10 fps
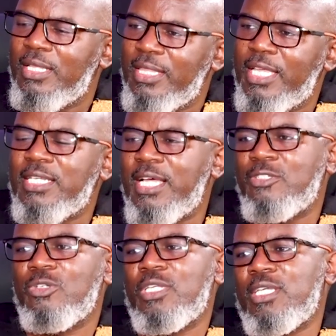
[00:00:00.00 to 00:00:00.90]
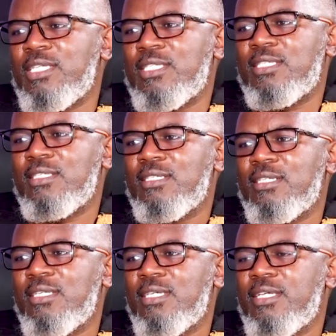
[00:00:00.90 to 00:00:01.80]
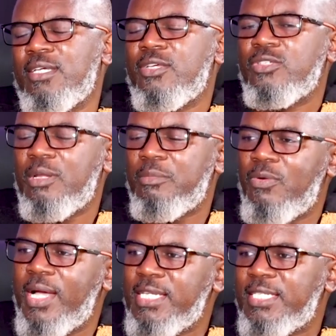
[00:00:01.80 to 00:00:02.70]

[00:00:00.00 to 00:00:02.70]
that Anthony is. So number one, it